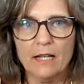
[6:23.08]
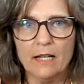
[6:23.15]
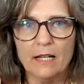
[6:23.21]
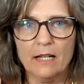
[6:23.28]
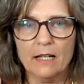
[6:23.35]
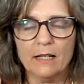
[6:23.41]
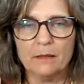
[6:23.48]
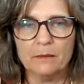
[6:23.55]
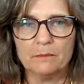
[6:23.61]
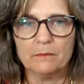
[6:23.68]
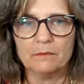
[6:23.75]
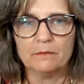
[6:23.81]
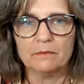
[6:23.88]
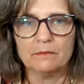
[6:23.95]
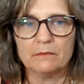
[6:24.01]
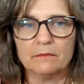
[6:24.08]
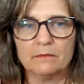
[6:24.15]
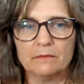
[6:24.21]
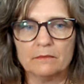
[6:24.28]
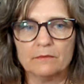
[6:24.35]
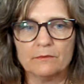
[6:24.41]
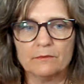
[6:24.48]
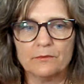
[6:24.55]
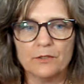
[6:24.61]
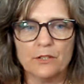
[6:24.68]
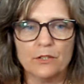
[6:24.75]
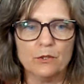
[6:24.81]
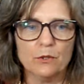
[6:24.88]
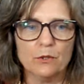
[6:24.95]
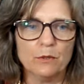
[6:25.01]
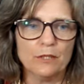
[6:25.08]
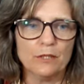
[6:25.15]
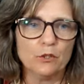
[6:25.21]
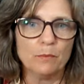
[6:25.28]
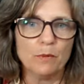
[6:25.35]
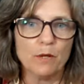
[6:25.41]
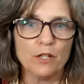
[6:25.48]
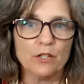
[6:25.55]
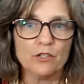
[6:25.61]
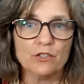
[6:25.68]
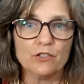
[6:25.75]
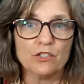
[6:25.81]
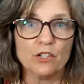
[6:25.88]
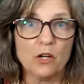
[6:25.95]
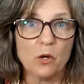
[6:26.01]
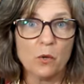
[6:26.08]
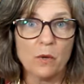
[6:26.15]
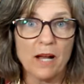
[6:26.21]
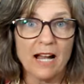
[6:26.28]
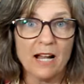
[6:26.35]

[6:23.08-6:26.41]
for you and your partner to go